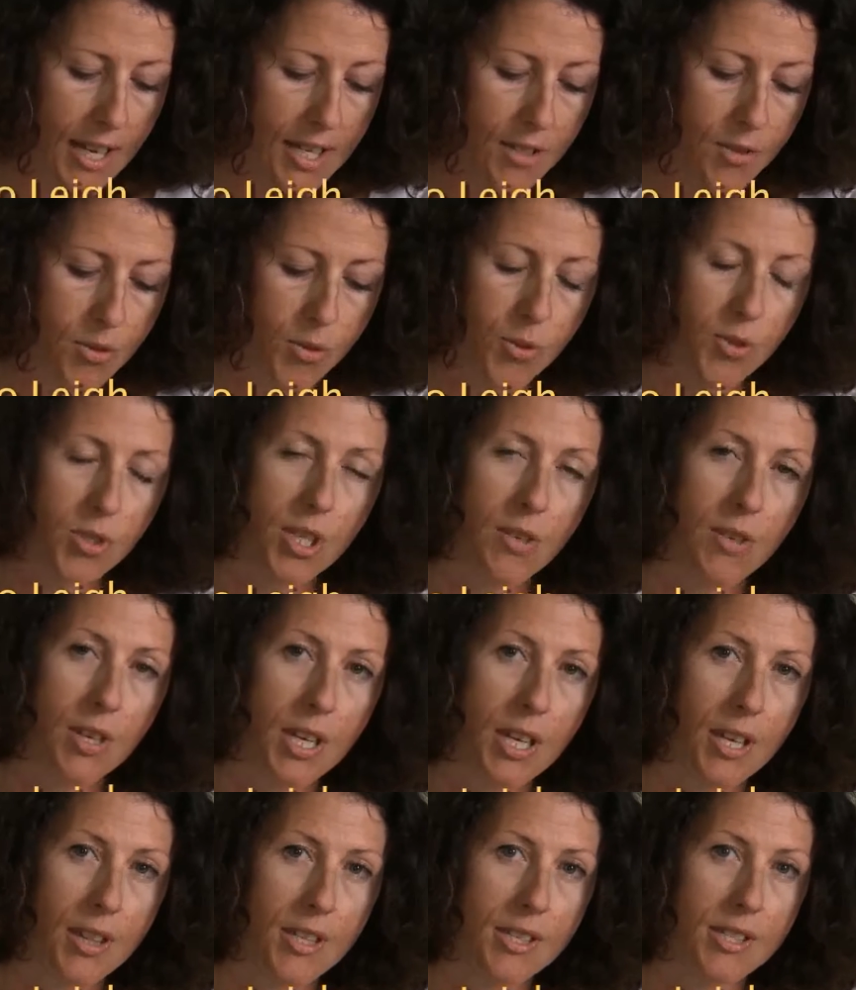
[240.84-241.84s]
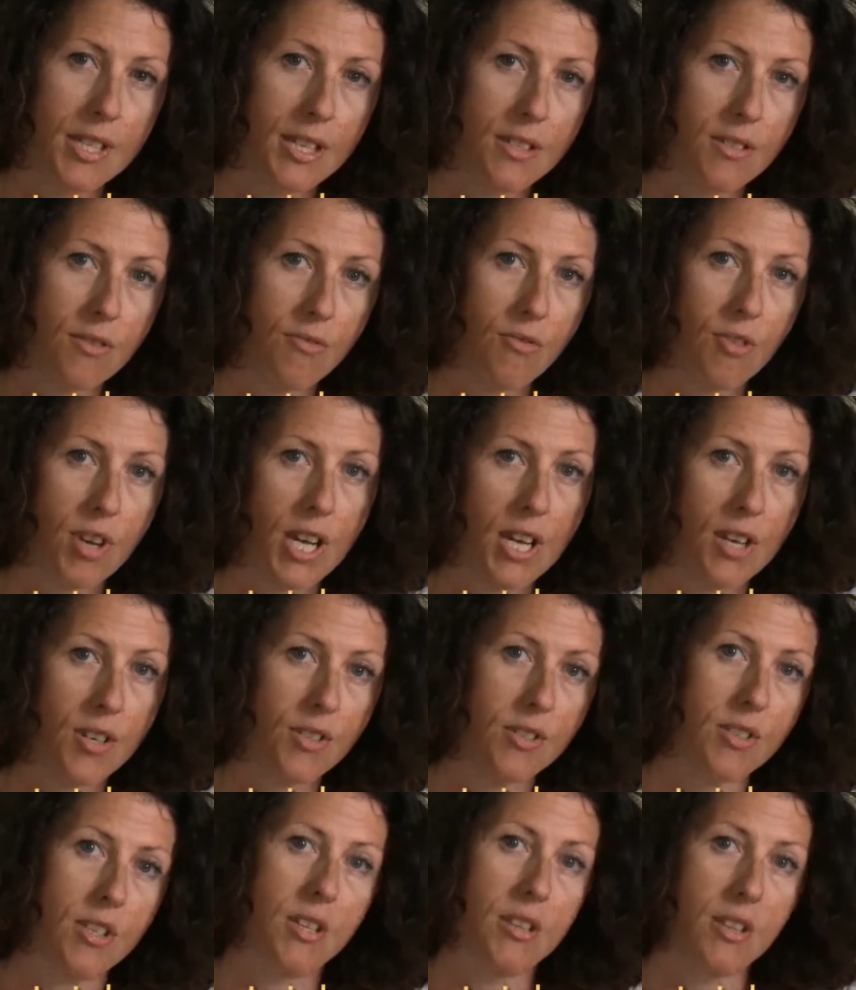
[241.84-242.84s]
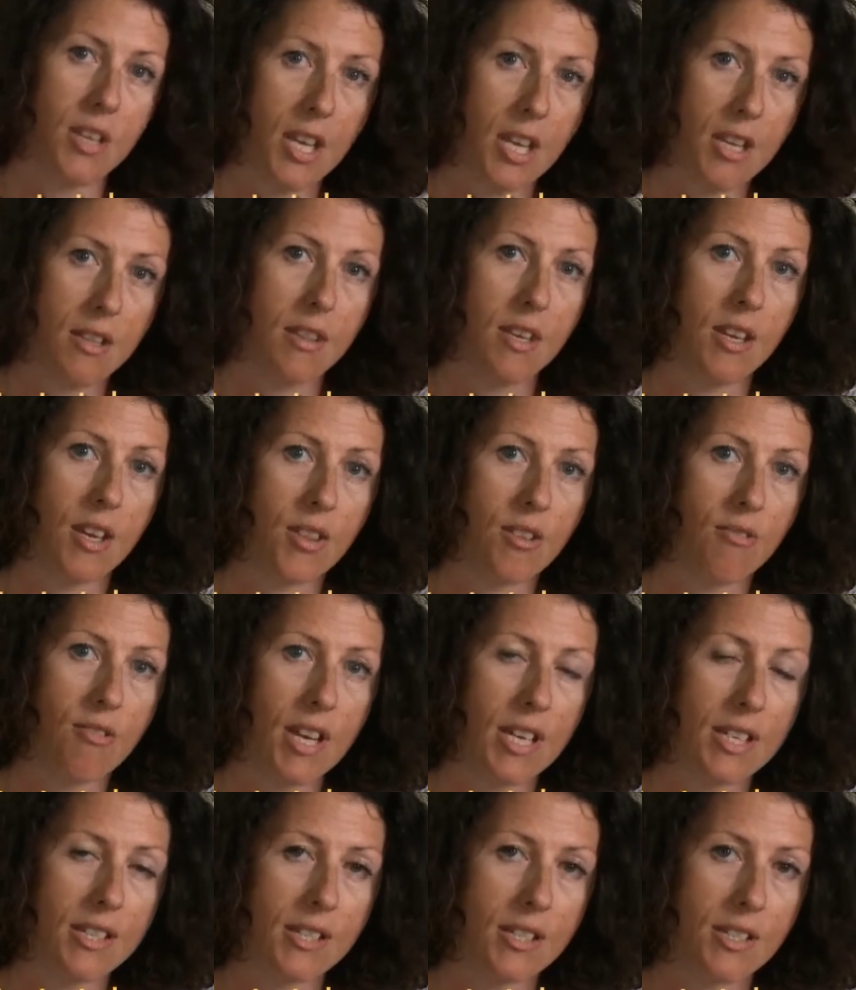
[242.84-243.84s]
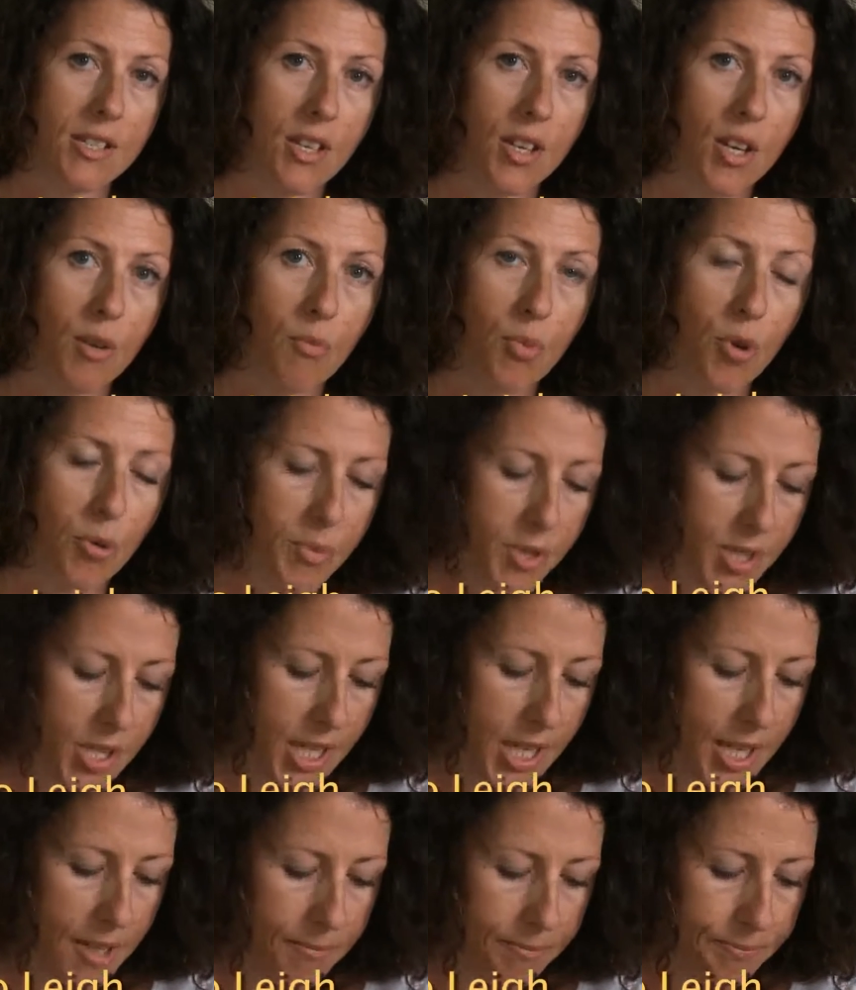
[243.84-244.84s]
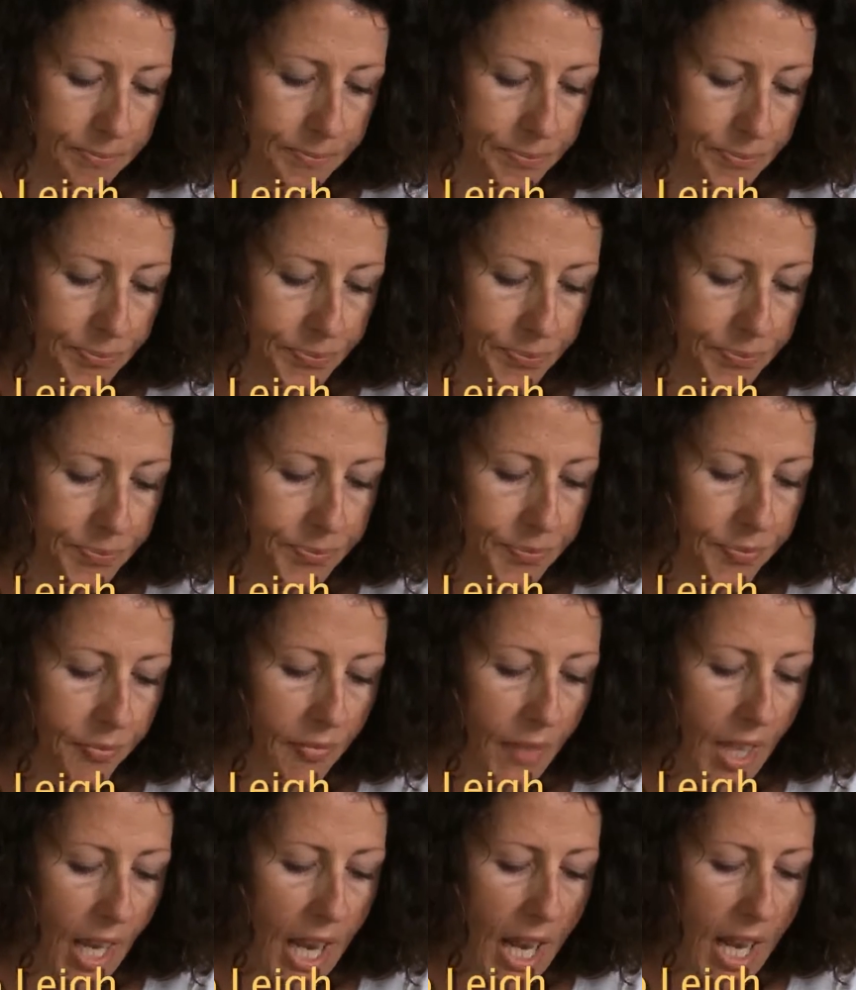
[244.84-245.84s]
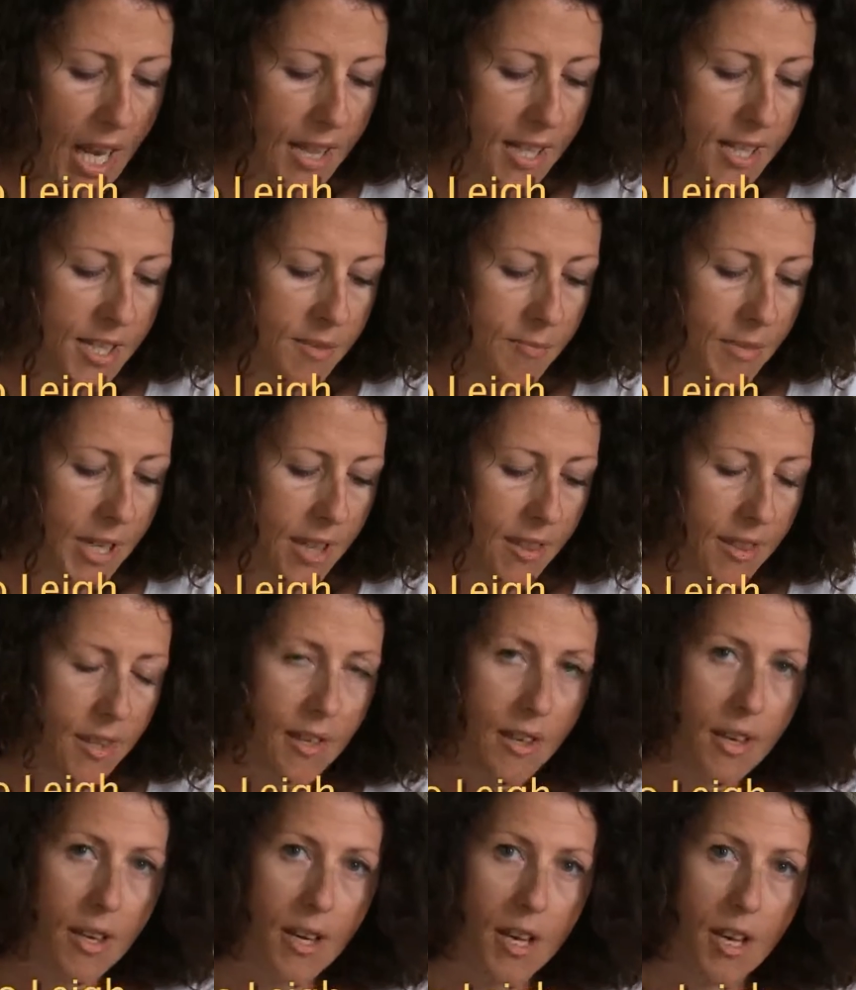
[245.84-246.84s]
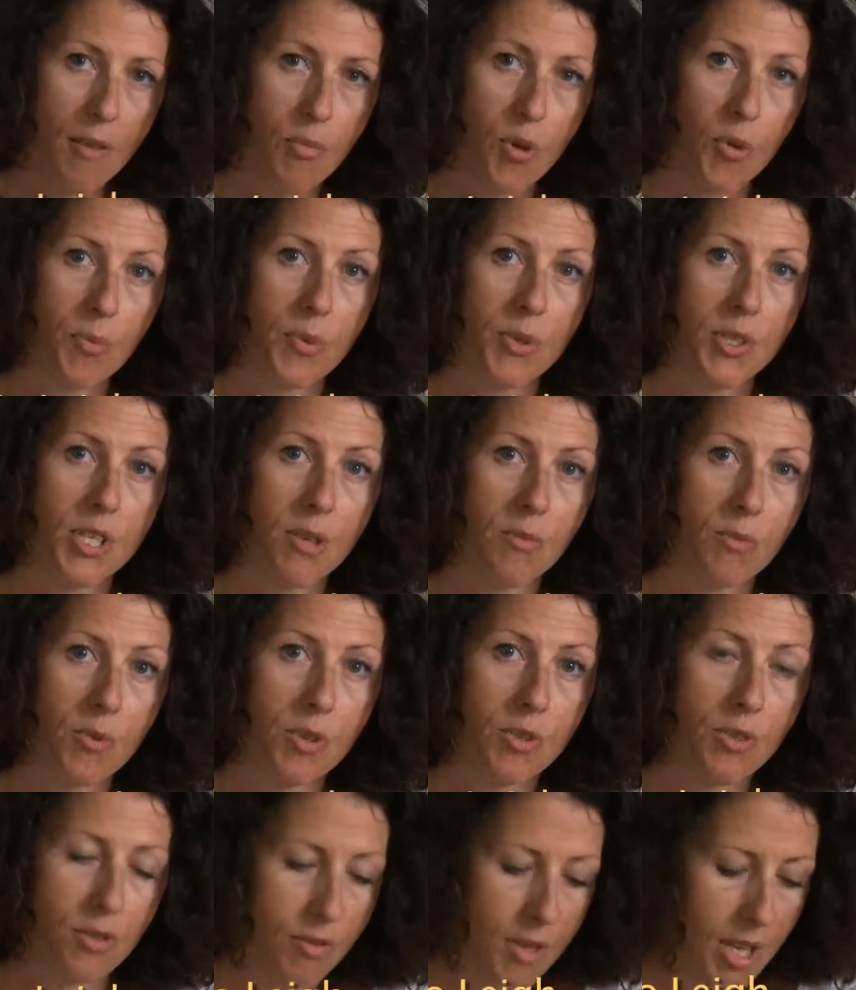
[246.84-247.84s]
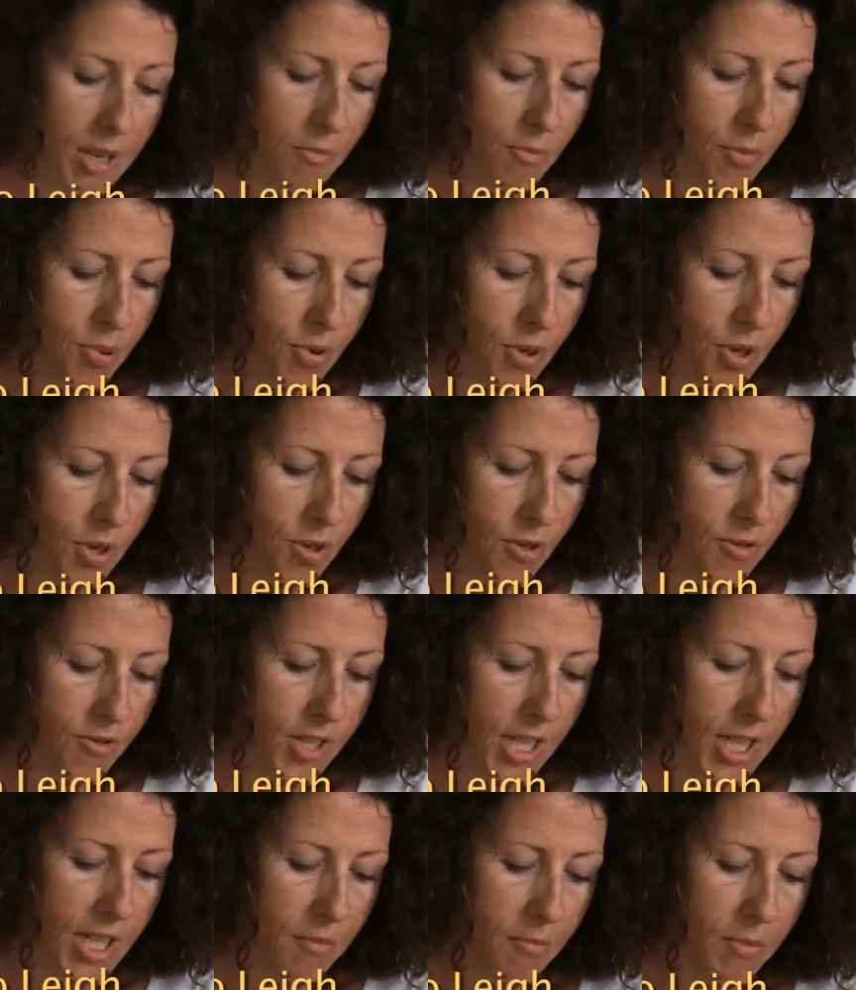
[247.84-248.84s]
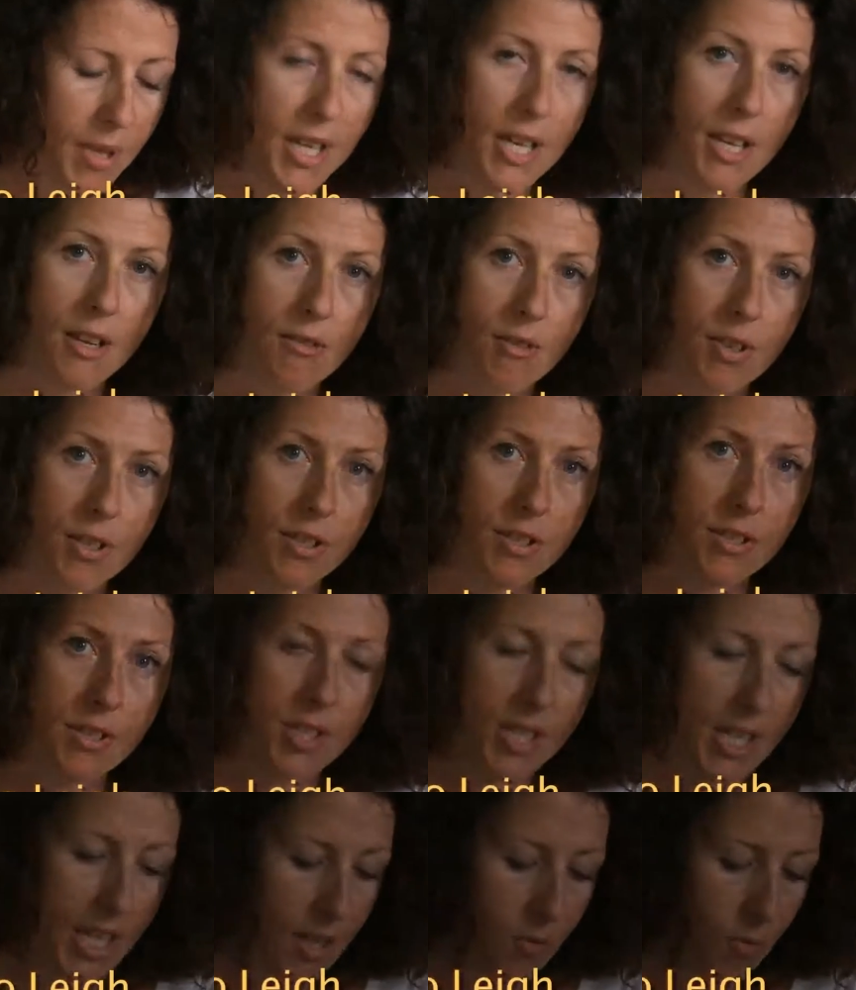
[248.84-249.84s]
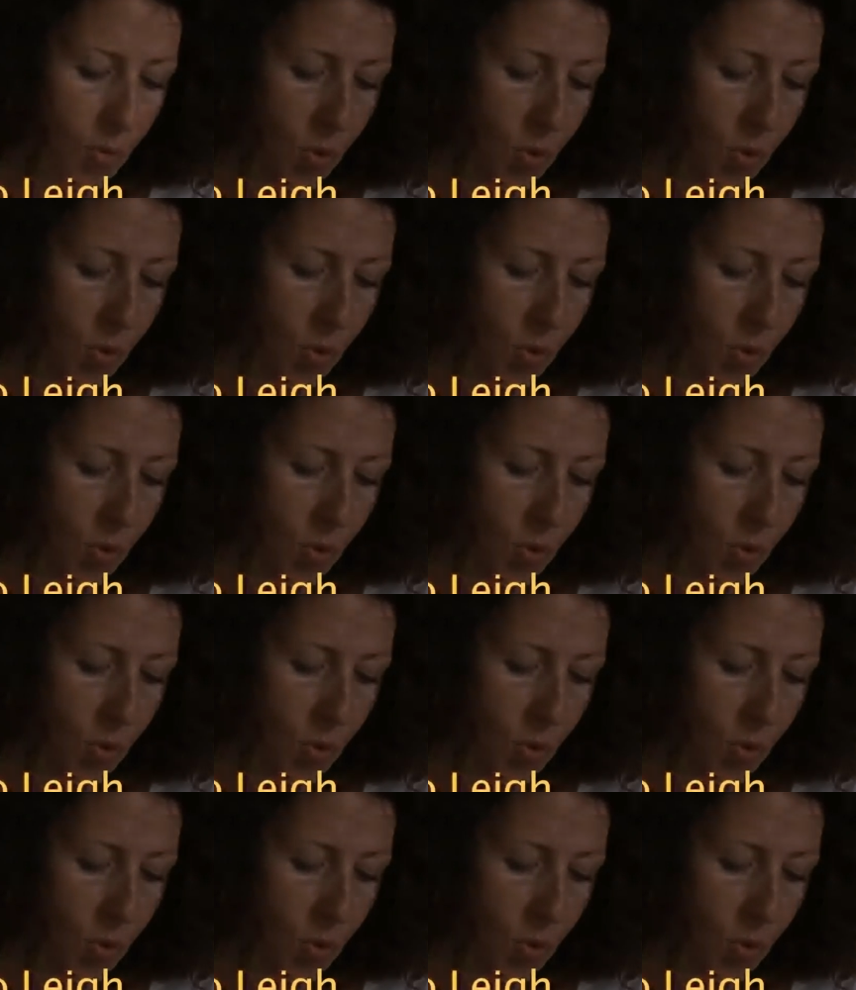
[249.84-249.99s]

and also another set of rails at the other exit to her property. This meant that her property was improved in appearance, in